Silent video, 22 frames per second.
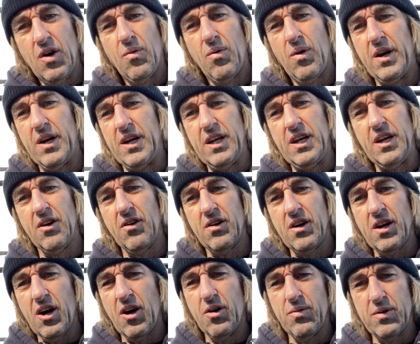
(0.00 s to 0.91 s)
what a year
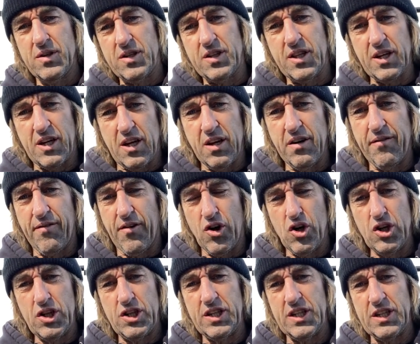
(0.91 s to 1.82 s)
ago was the
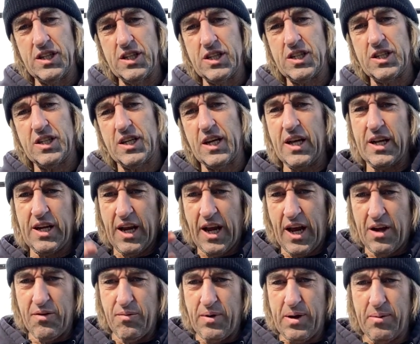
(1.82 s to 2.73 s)
convergence and
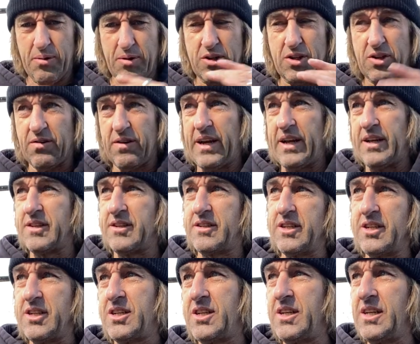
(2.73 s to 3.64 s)
and we were
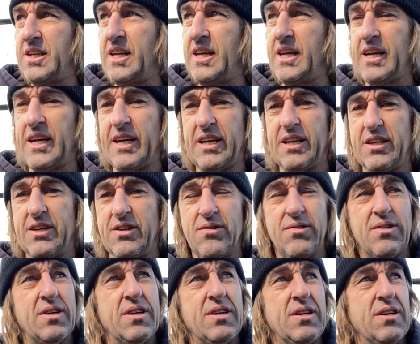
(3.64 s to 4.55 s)
transitioning
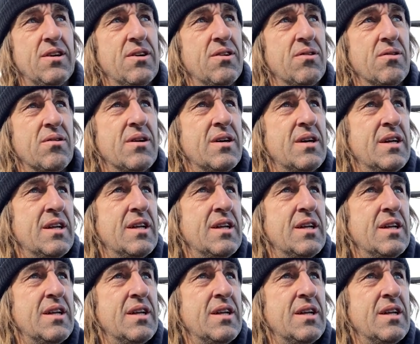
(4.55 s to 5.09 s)
into a new